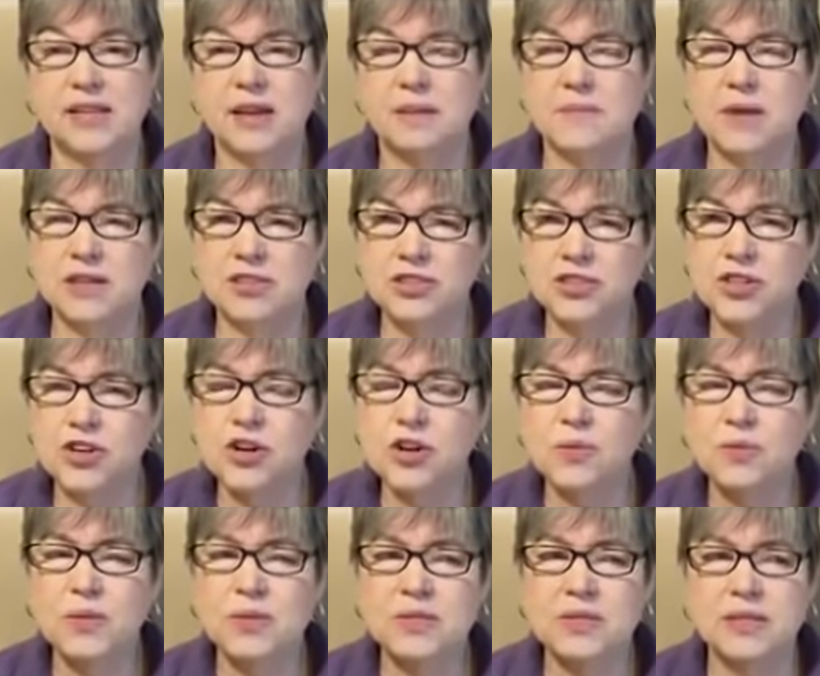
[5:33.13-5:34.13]
now my
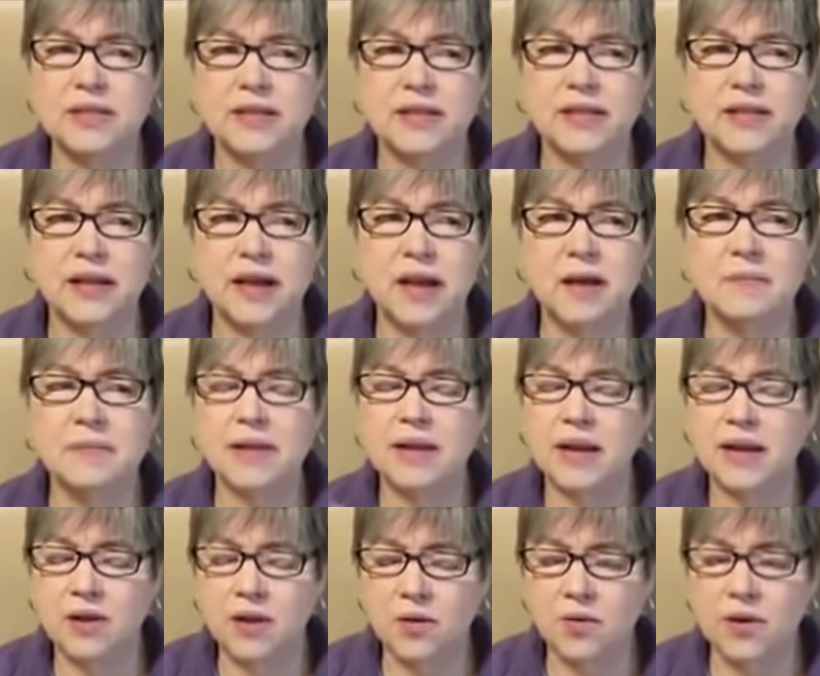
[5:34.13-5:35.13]
sugar was a little up, and
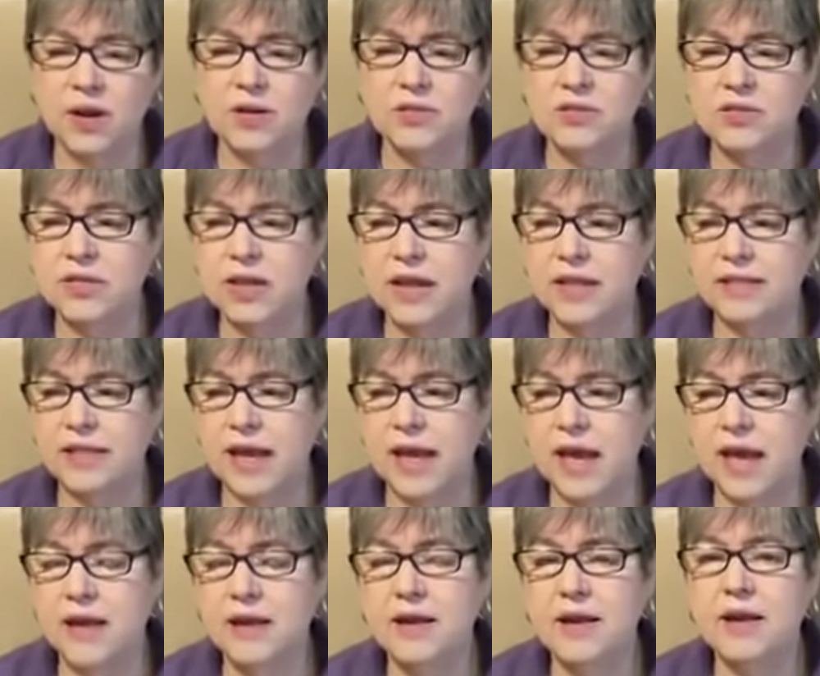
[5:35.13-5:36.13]
I don't understand
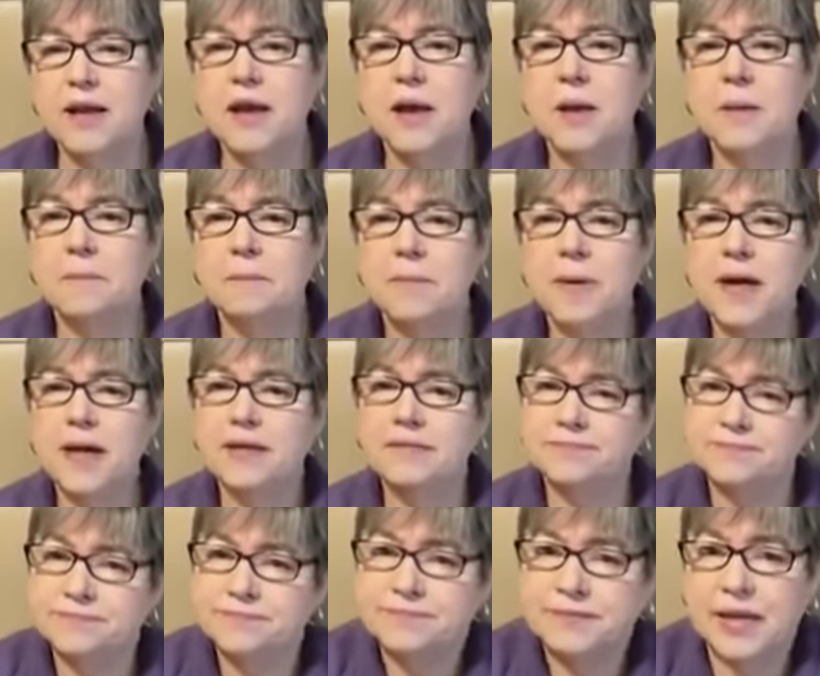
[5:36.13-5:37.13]
that.
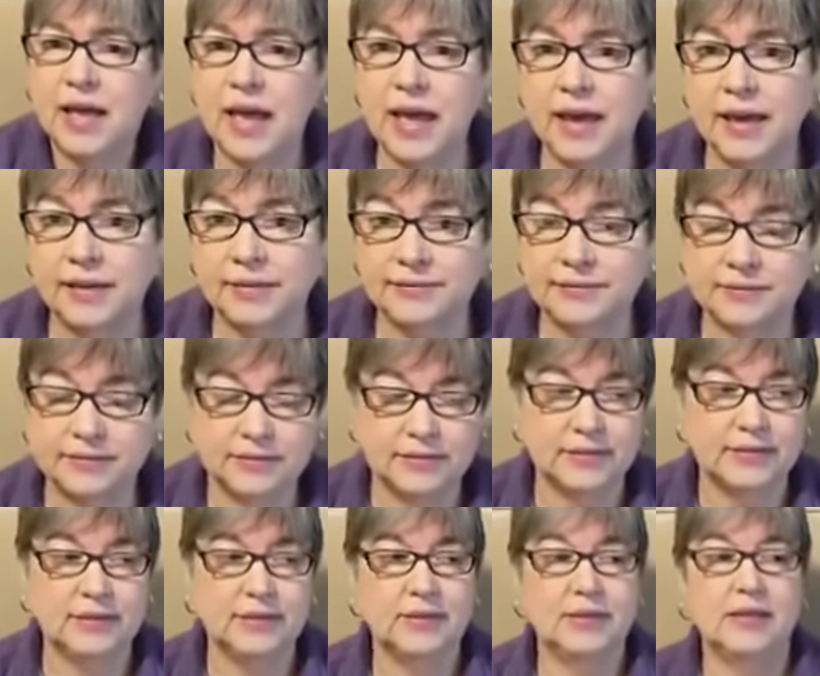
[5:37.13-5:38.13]
But hey,
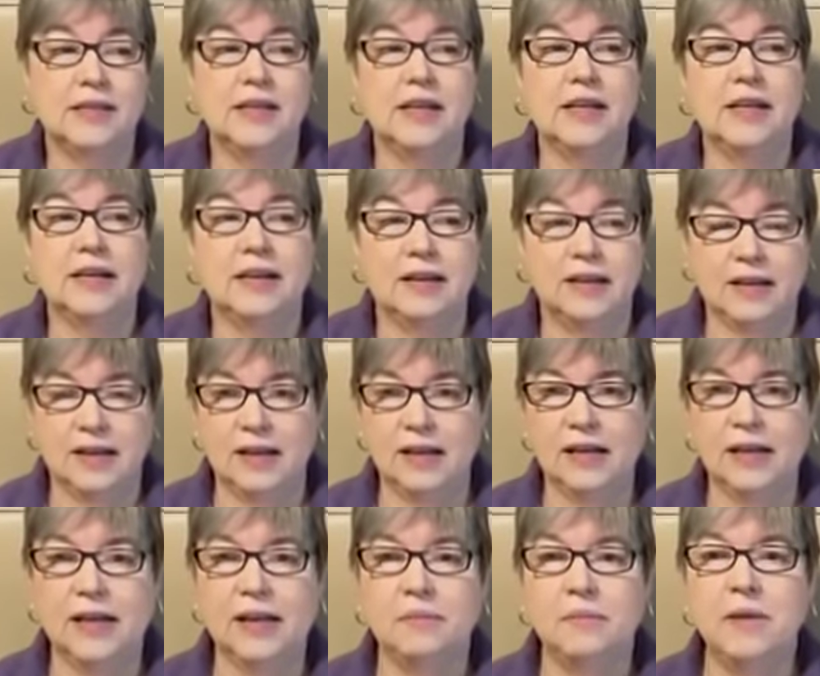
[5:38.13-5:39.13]

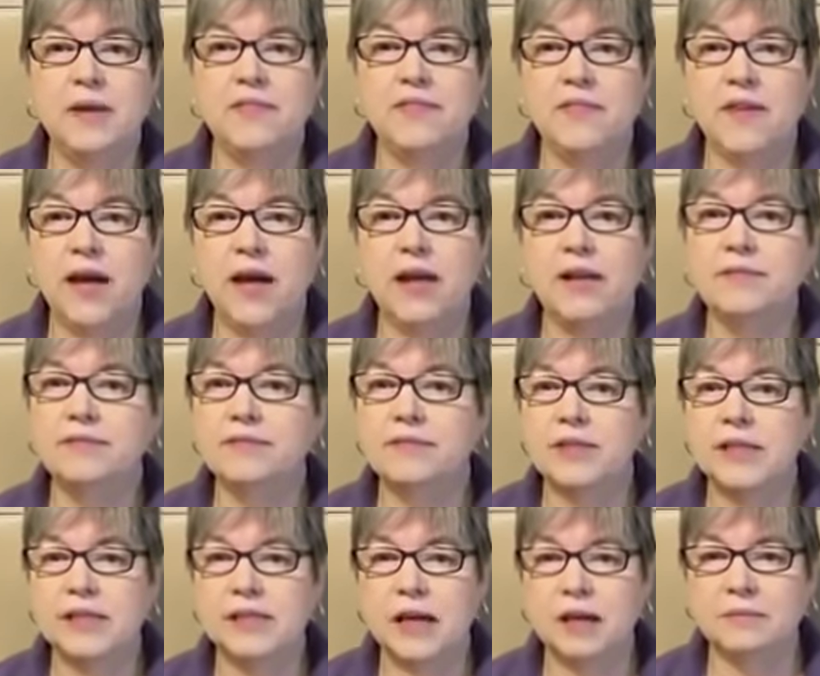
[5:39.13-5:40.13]
it'll be fun.
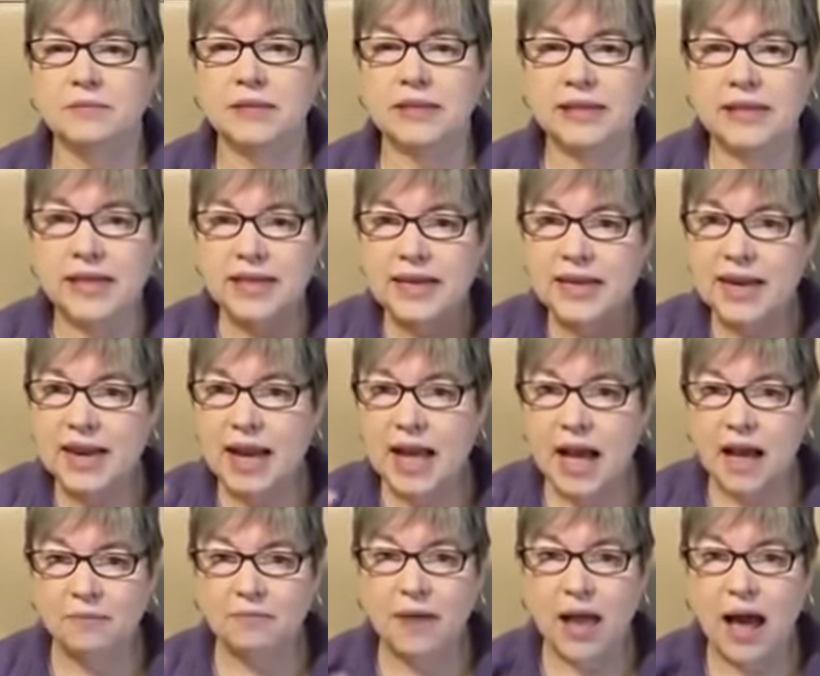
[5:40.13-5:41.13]
I'm cleaning.
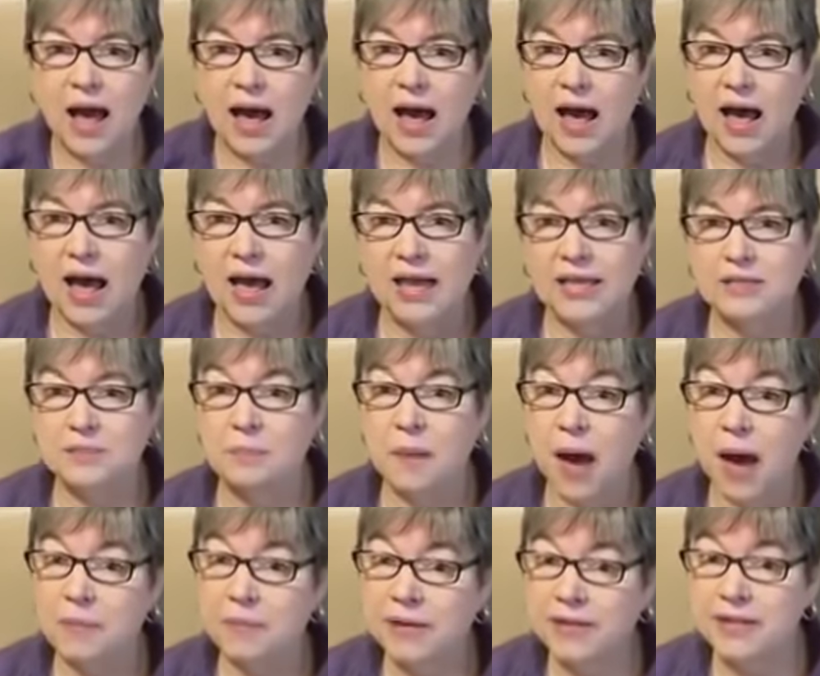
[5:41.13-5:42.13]
As
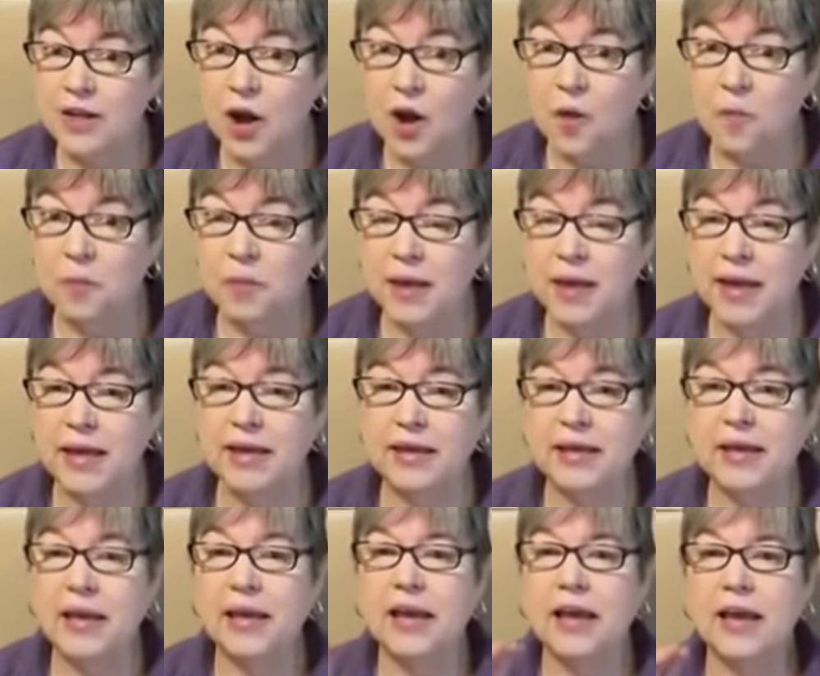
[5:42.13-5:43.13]
Bobby told
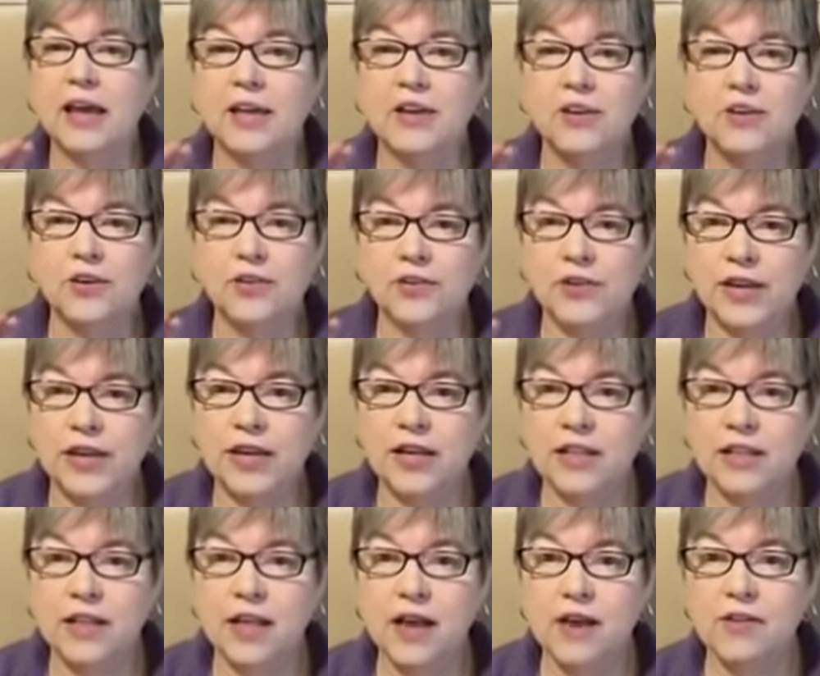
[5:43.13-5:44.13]
me, you're
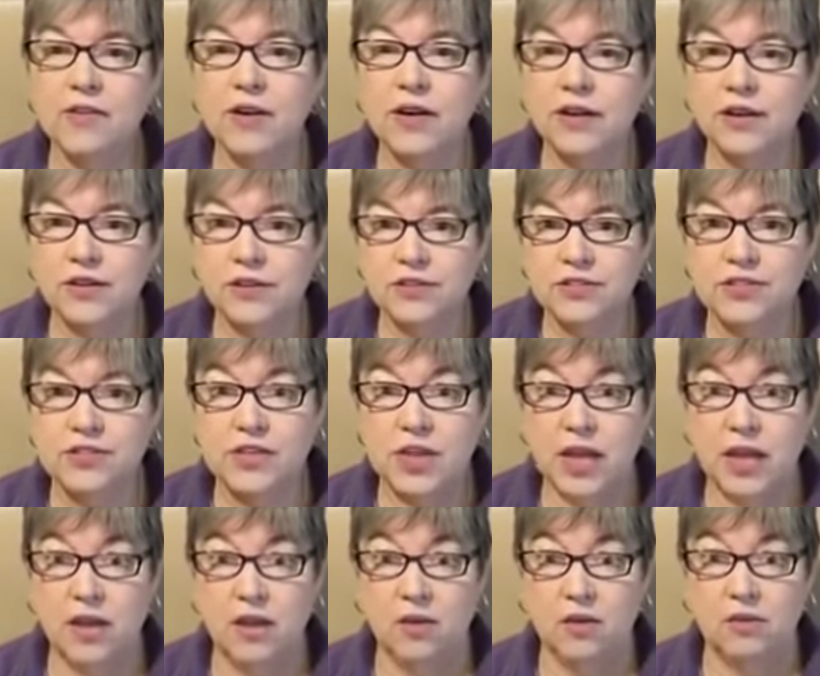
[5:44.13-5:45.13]
decluttering your
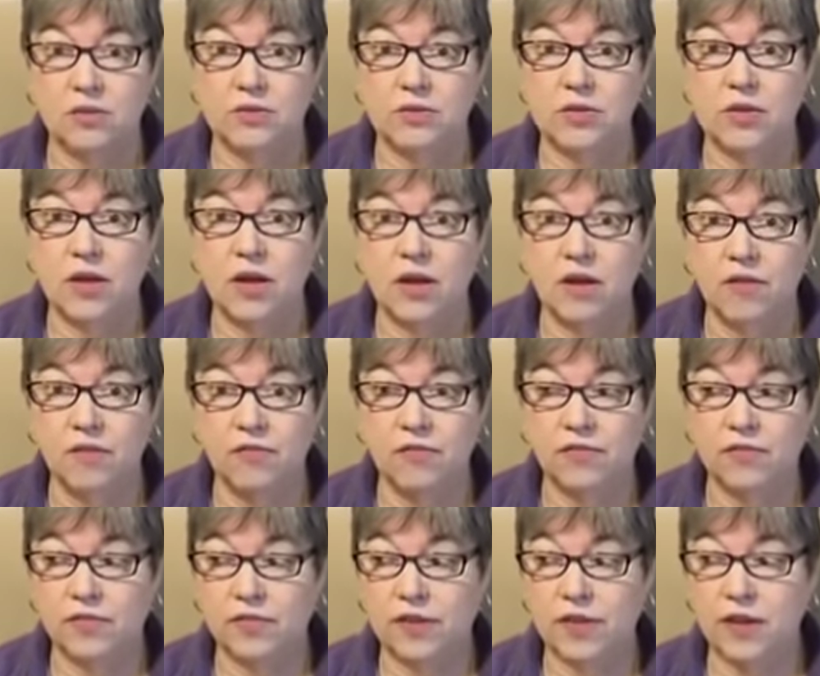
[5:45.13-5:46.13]
cells of
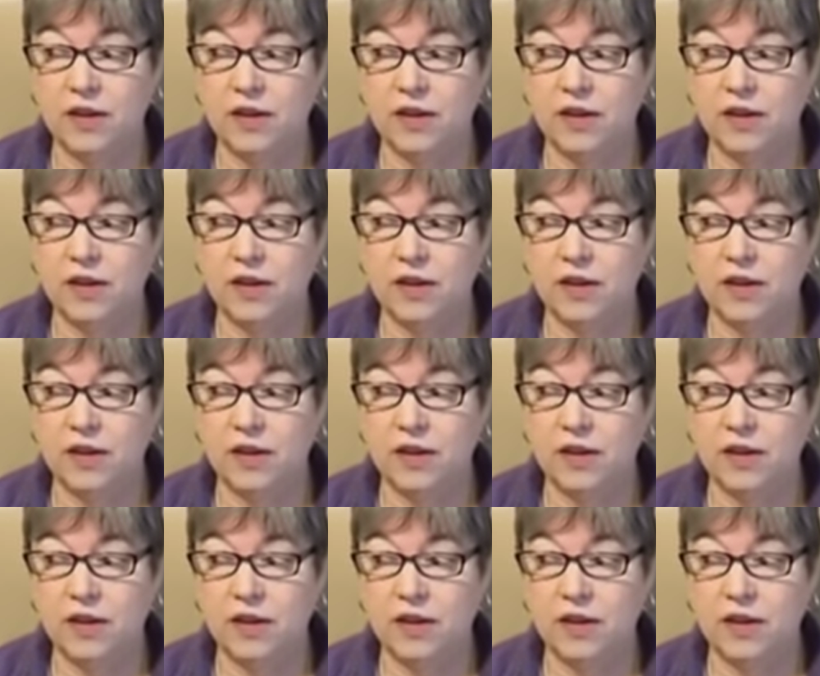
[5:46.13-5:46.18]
